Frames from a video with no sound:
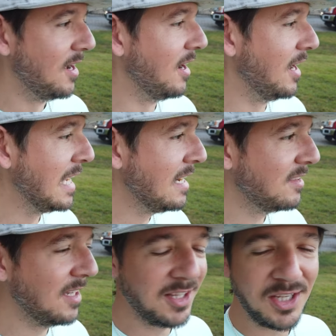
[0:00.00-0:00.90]
uh,
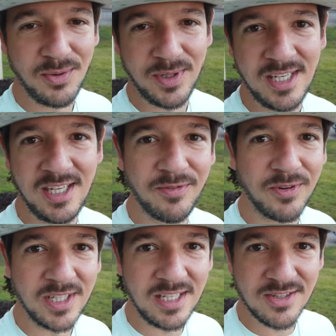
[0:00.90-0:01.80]
anything that you would need
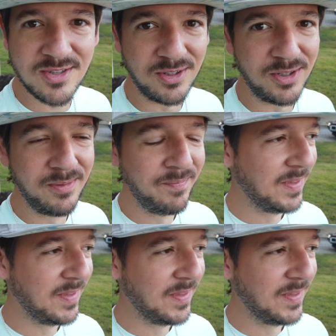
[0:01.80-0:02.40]
for diesel.